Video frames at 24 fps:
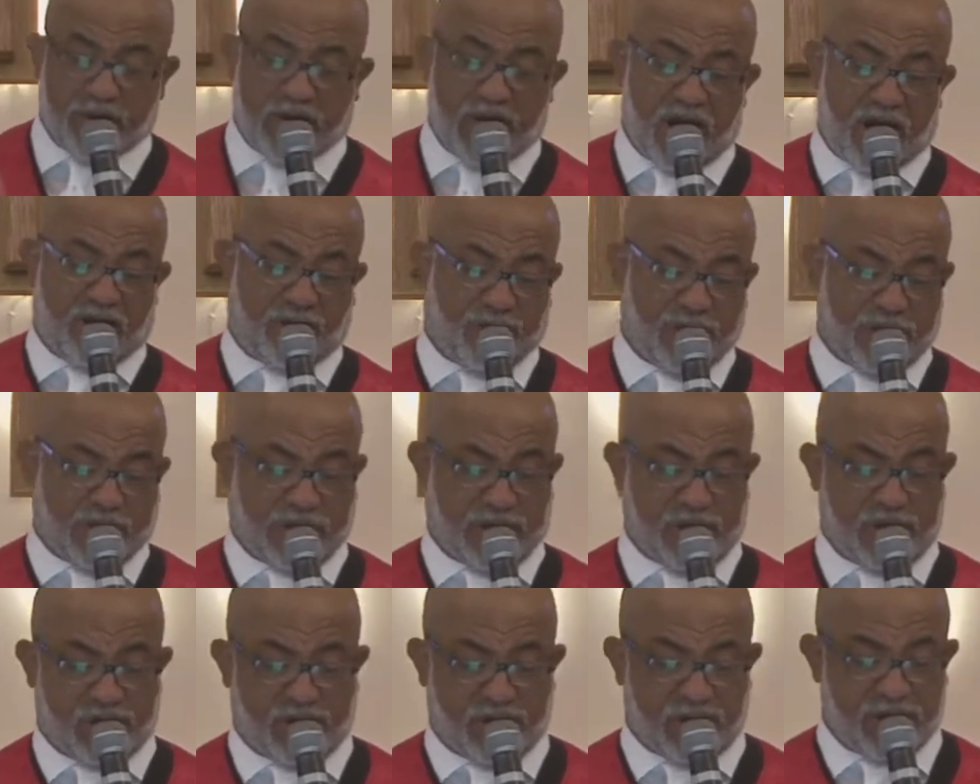our
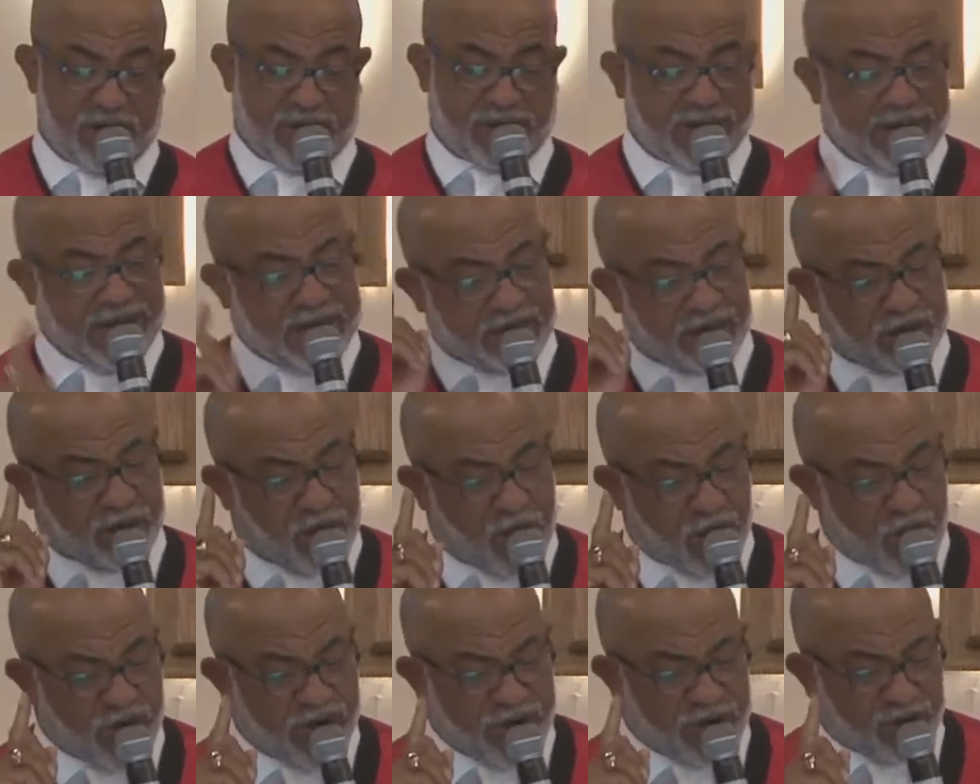physicians let's
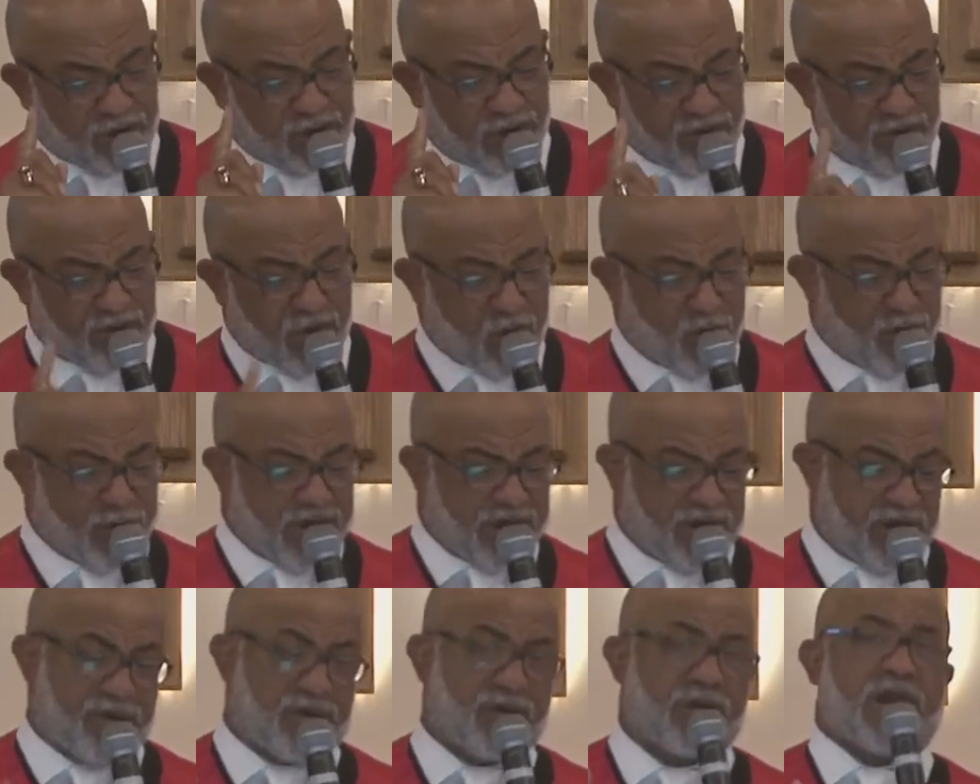go into a
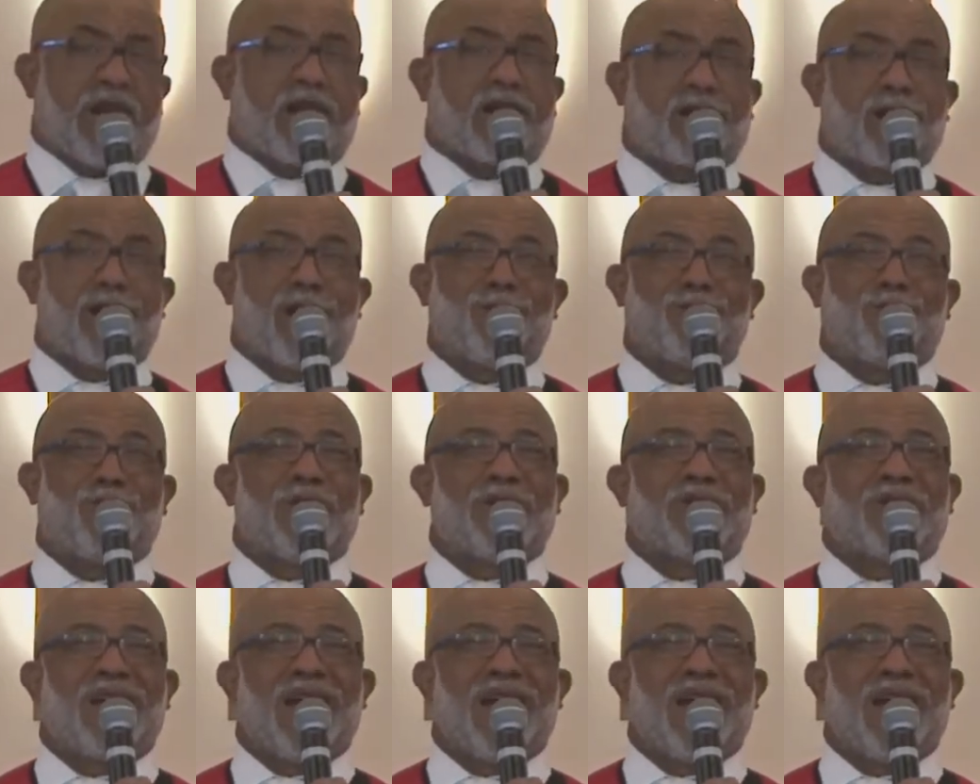moment of checkup with